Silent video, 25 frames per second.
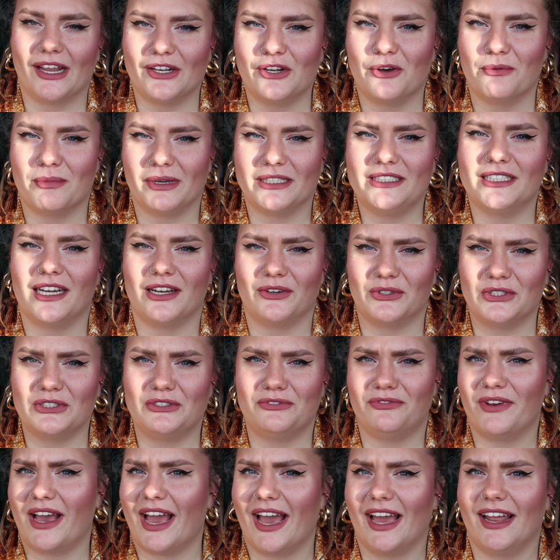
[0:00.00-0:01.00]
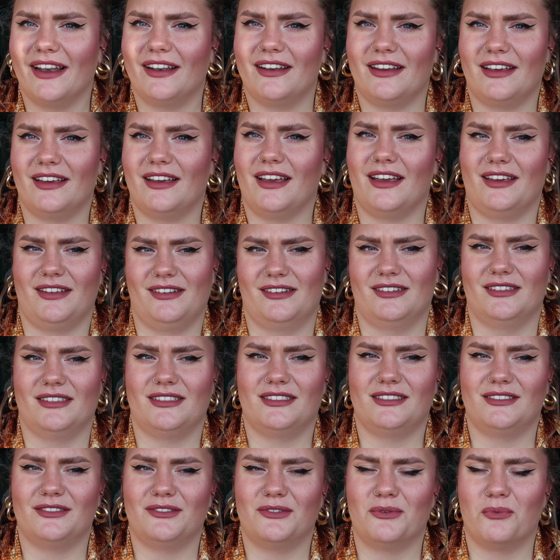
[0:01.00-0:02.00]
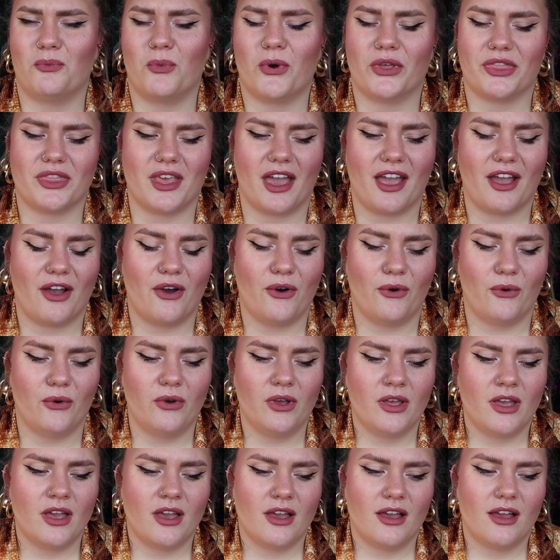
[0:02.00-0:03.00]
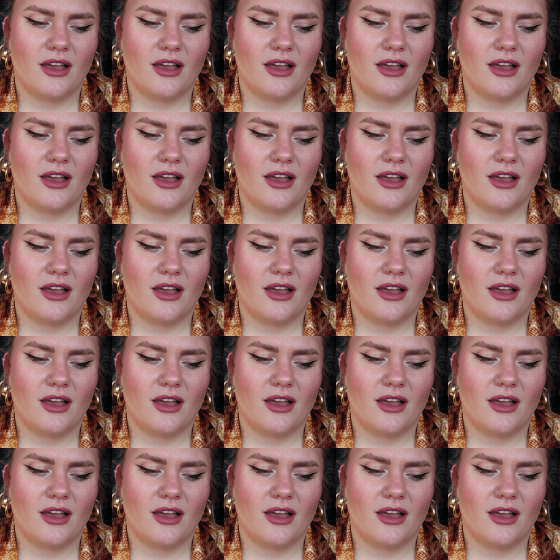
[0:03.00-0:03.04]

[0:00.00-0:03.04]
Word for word: I know my child is fat, and what the hell?